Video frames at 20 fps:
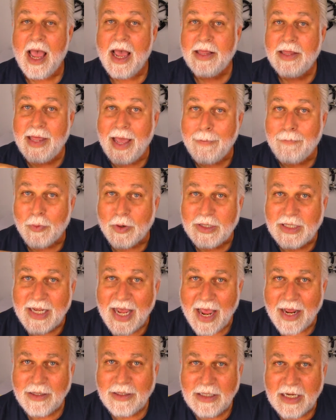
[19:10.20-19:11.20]
They
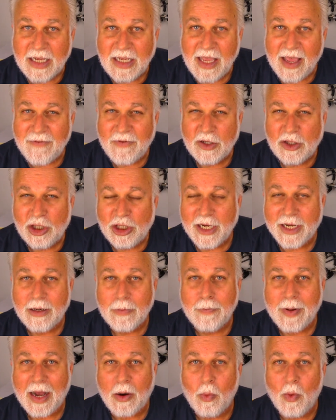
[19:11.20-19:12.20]
pretend to give a shit
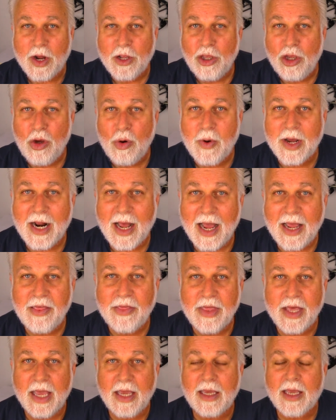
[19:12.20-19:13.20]
about what you and I
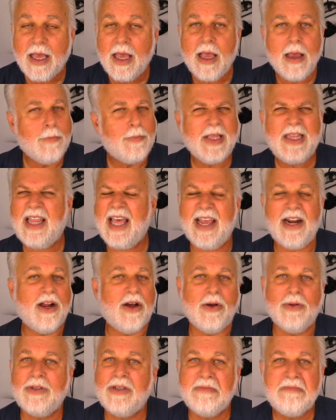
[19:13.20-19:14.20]
think, but they
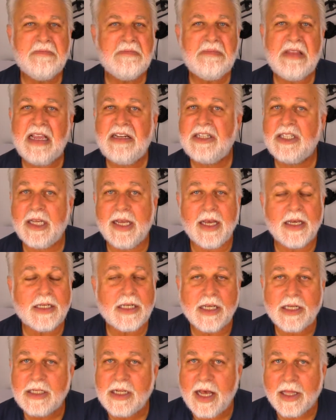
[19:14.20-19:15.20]
don't. They see us
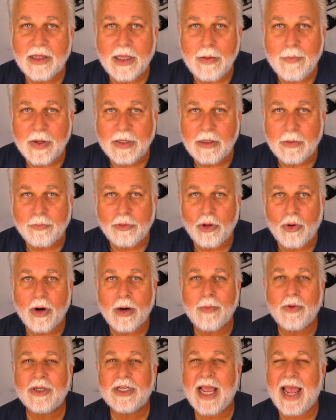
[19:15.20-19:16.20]
as nothing but
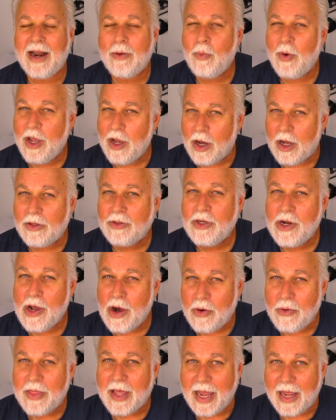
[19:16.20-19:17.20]
deplorables, and we all
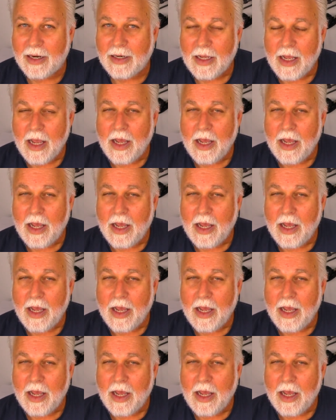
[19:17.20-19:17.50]
know that.